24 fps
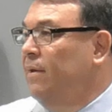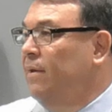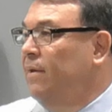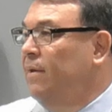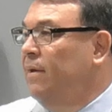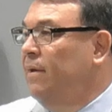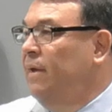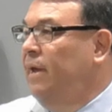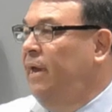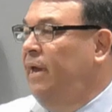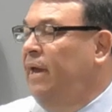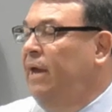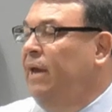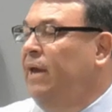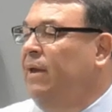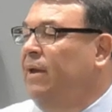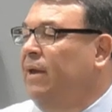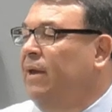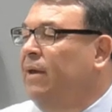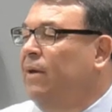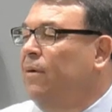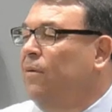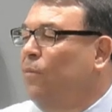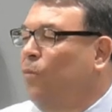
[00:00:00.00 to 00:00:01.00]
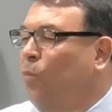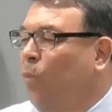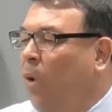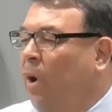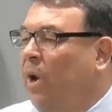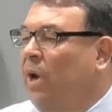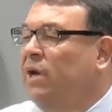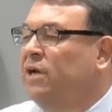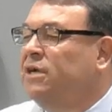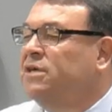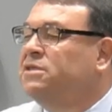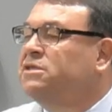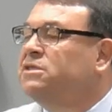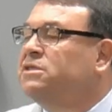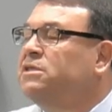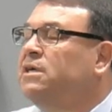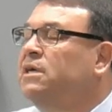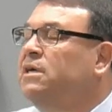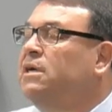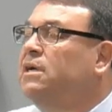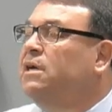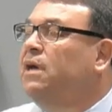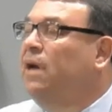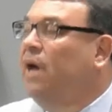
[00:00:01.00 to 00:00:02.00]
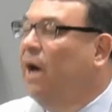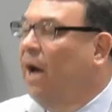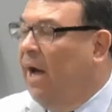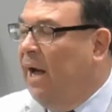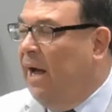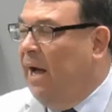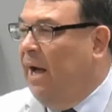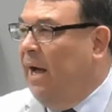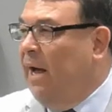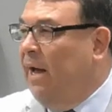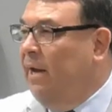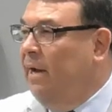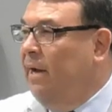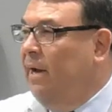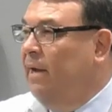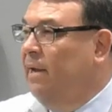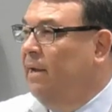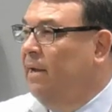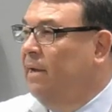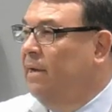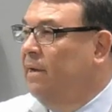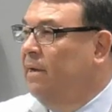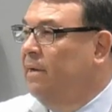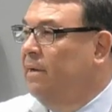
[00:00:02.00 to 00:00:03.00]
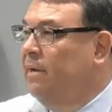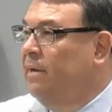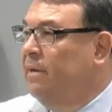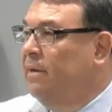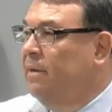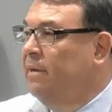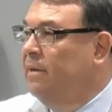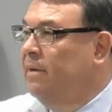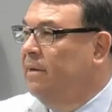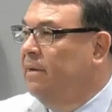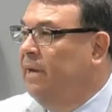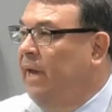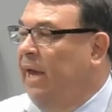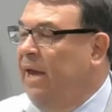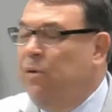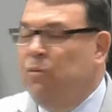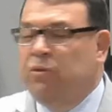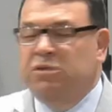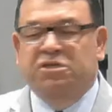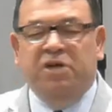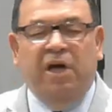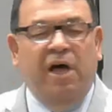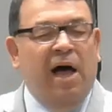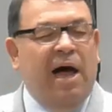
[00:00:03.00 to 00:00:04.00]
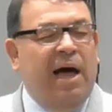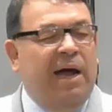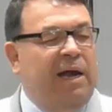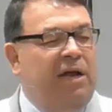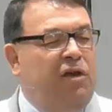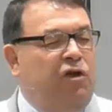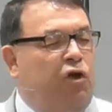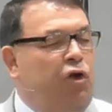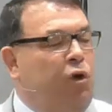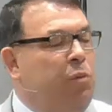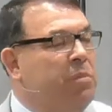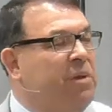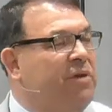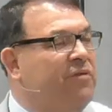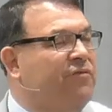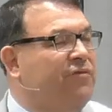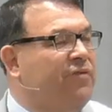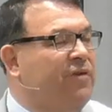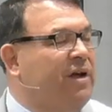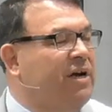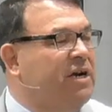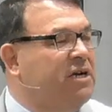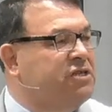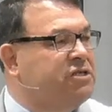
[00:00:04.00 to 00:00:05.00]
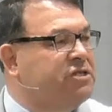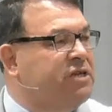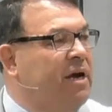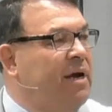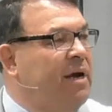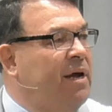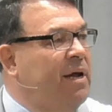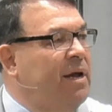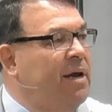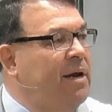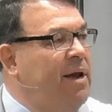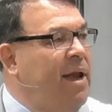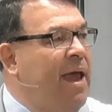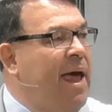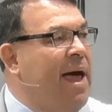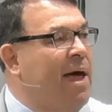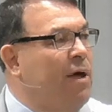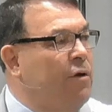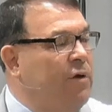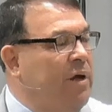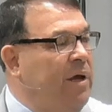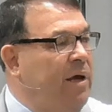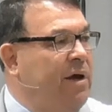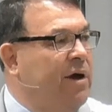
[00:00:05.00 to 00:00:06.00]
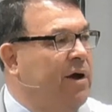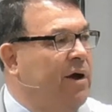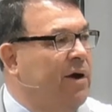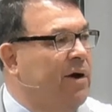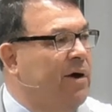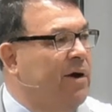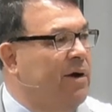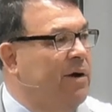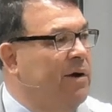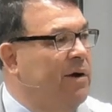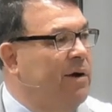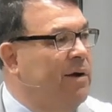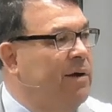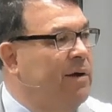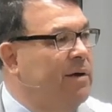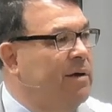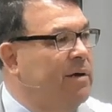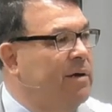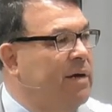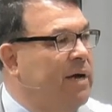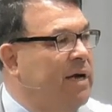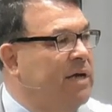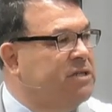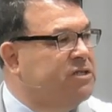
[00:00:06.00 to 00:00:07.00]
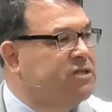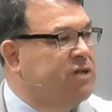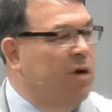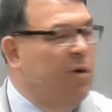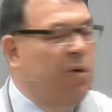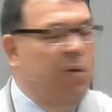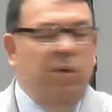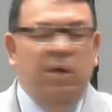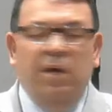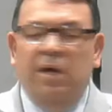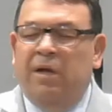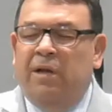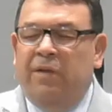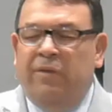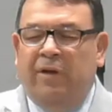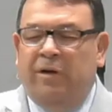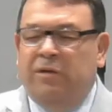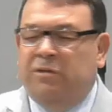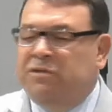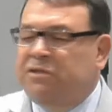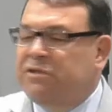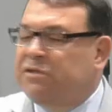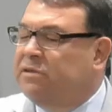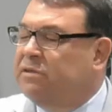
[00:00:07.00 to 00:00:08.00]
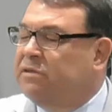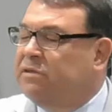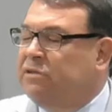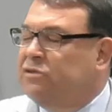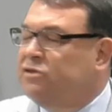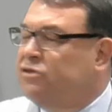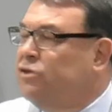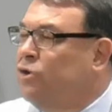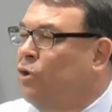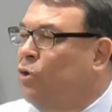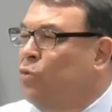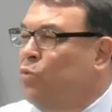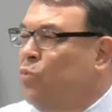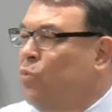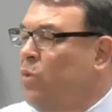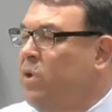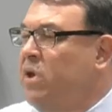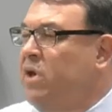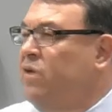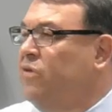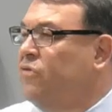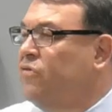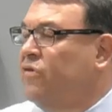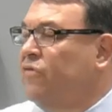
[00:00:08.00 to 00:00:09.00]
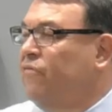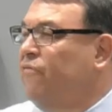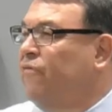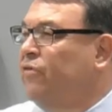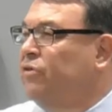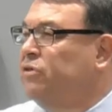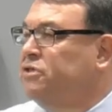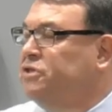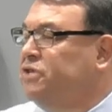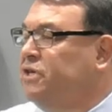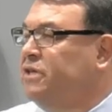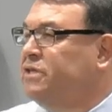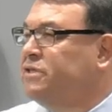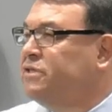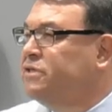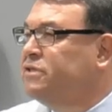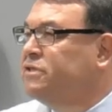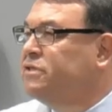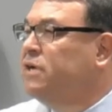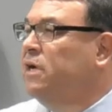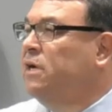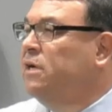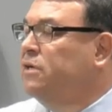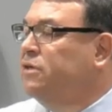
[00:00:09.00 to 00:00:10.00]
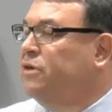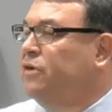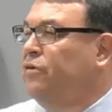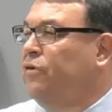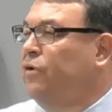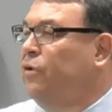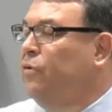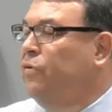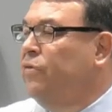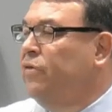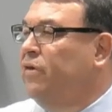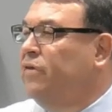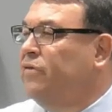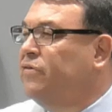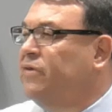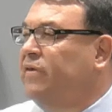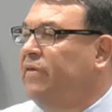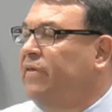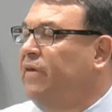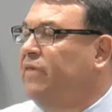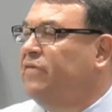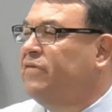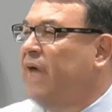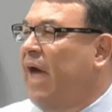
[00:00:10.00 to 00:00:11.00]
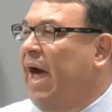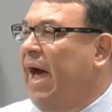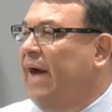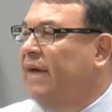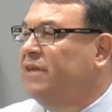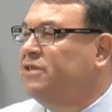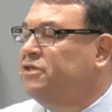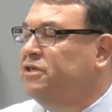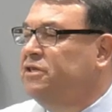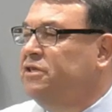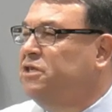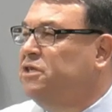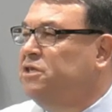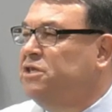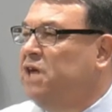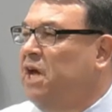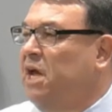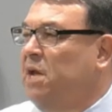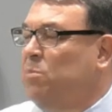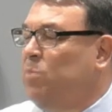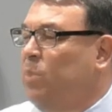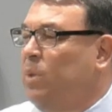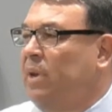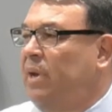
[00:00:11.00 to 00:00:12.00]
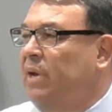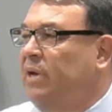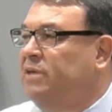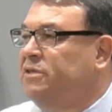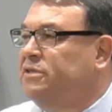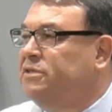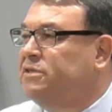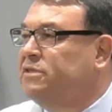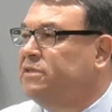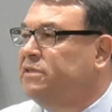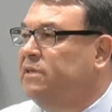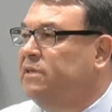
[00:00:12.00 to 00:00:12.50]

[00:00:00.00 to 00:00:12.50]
He was God. He was God in human flesh down here. And so there's no reason for Jesus to do this and this action to take place.